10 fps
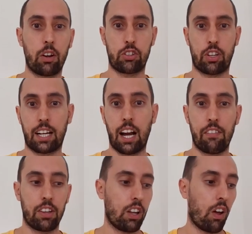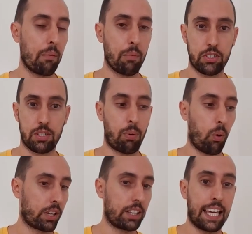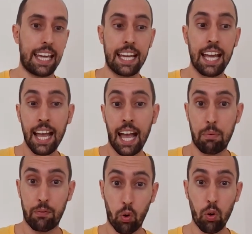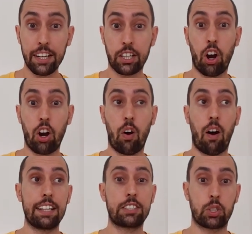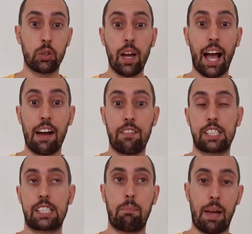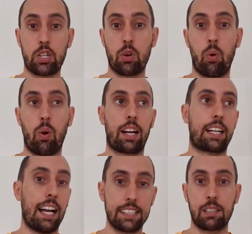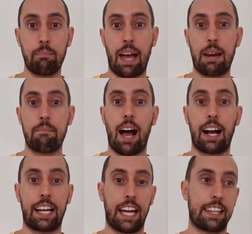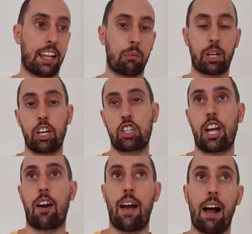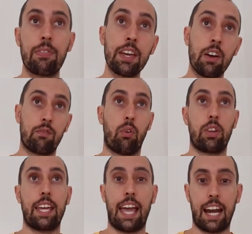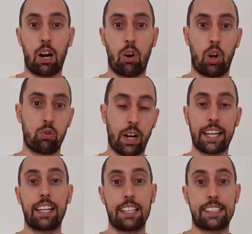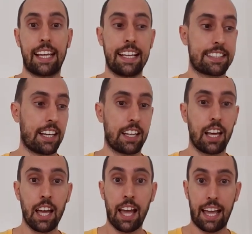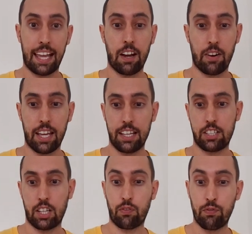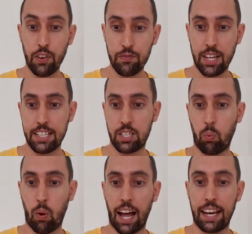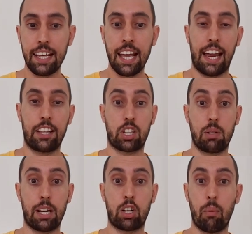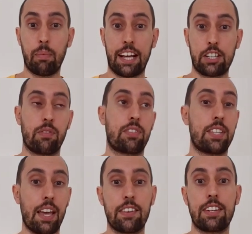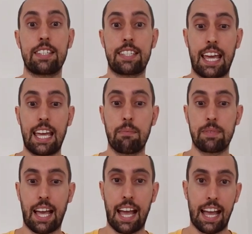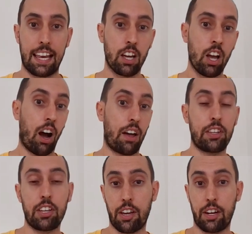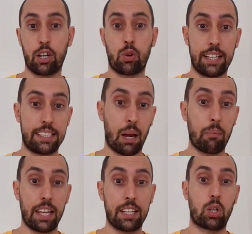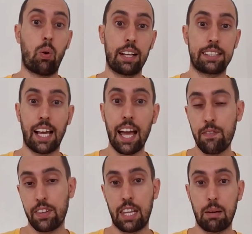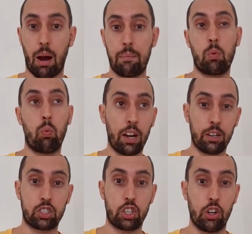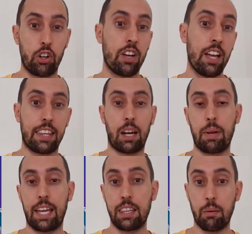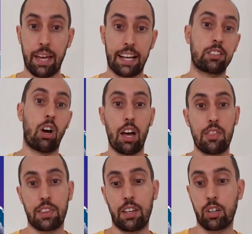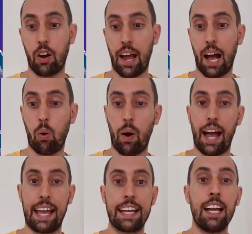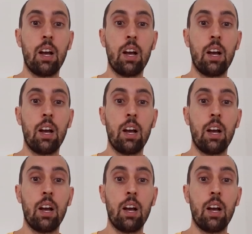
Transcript: and who's going to cover the line most importantly. Before I go, I do have a special custom-made market that I'm going to share out for the NRL regular season. Here it is. 15-1, and it's going to be a combination of 7 teams. And I think you're going to agree some of these are quite safe, and then there might be 1 or 2 that'll be in the mix. I think they'll go our way.